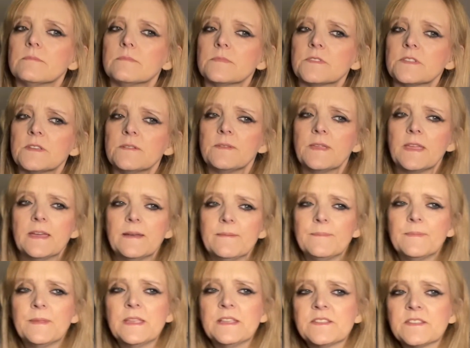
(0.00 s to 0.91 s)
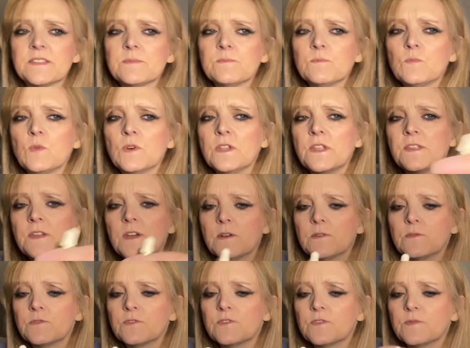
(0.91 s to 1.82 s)
So yeah, it's one of
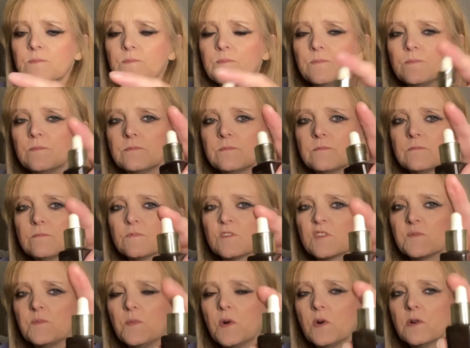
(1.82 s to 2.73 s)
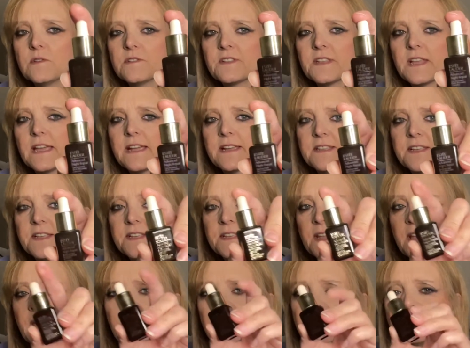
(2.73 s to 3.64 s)
those small sizes
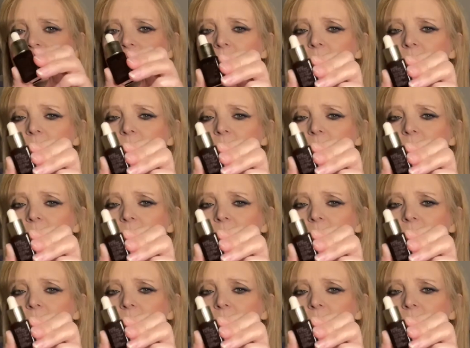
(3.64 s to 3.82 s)
again.